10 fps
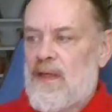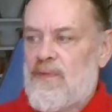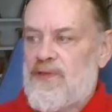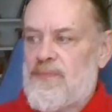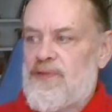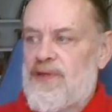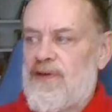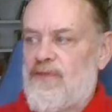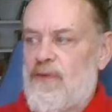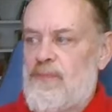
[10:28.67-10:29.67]
it was
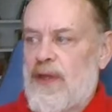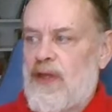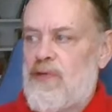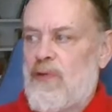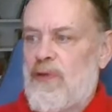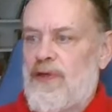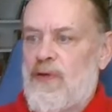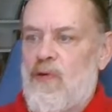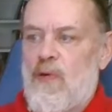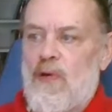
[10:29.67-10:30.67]
observed with peculiar
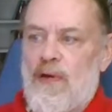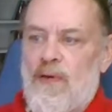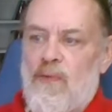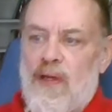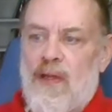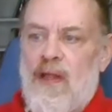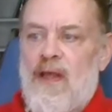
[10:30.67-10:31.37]
horror when